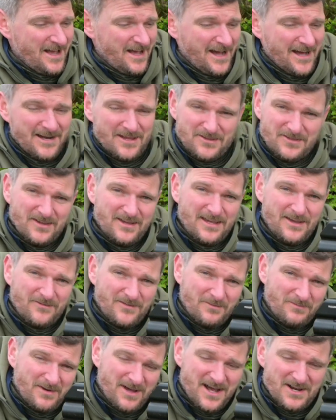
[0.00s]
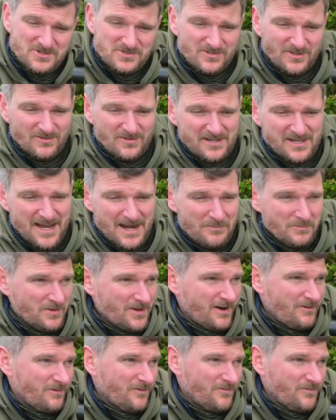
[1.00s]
and I think if I'm natural on camera, that